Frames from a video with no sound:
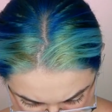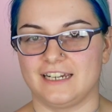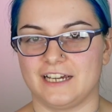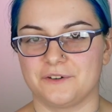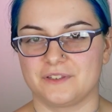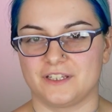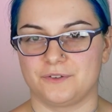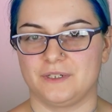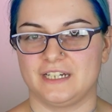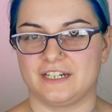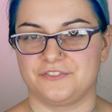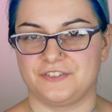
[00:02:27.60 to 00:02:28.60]
Now that we
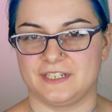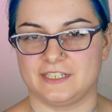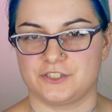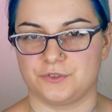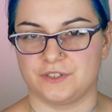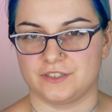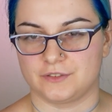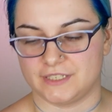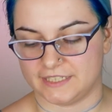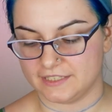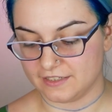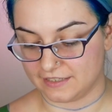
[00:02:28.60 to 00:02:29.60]
have finished with
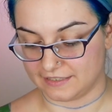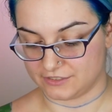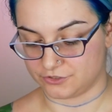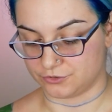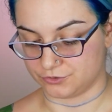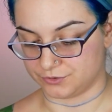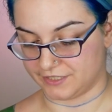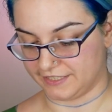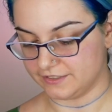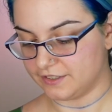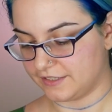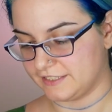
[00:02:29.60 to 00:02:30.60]
green, let's go to
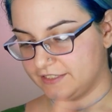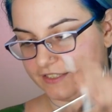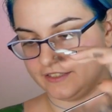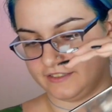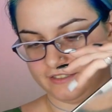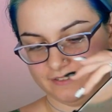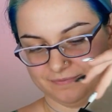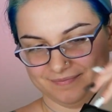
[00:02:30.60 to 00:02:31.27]
red right here.